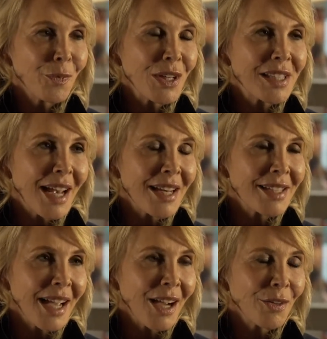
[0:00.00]
we sat
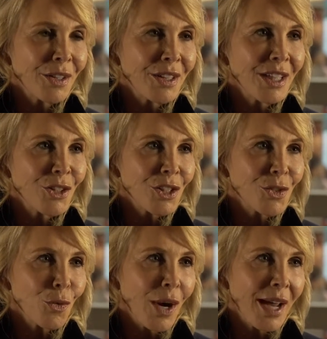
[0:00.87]
down and he
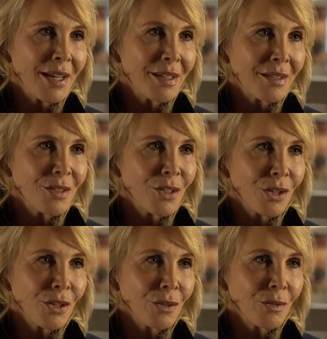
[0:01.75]
just read
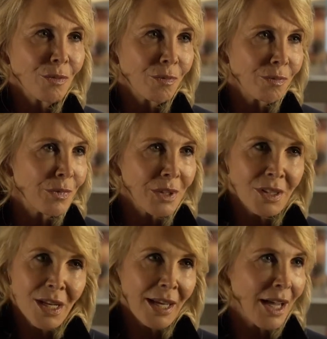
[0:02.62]
to,
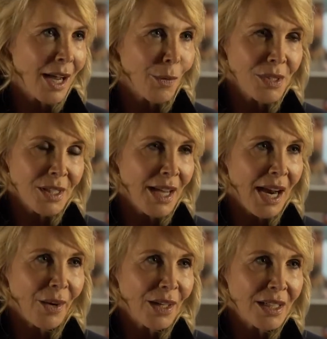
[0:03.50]
just like I was a
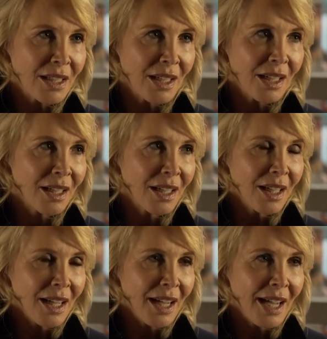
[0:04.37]
character.
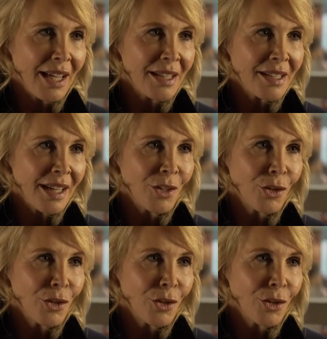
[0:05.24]
And I